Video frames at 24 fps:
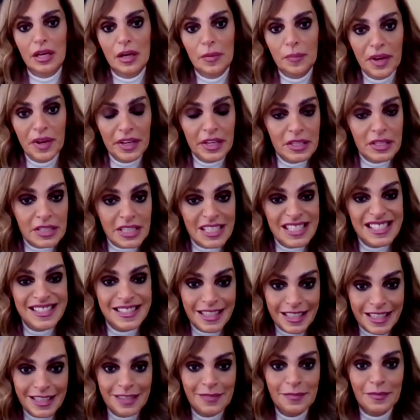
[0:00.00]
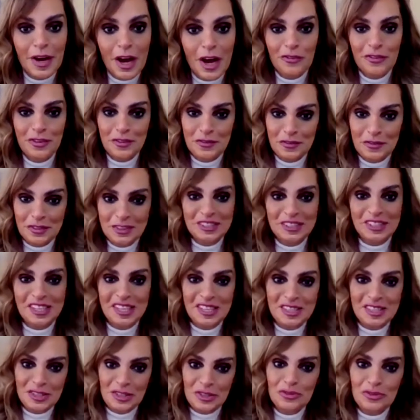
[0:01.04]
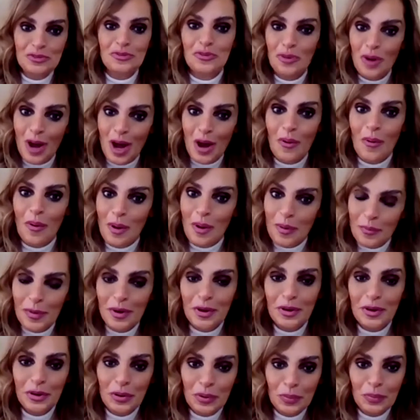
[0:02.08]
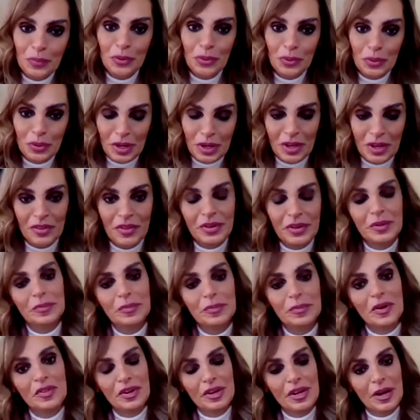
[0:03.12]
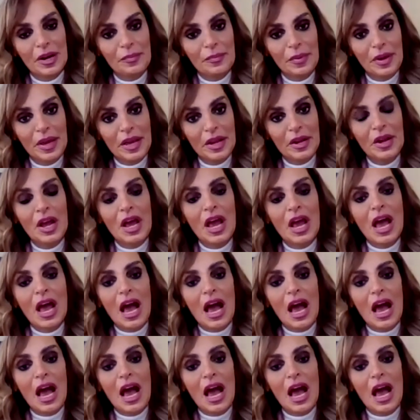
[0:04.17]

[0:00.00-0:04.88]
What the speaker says: breaking the stigma of infertility through our Merck More Than a Mother campaign,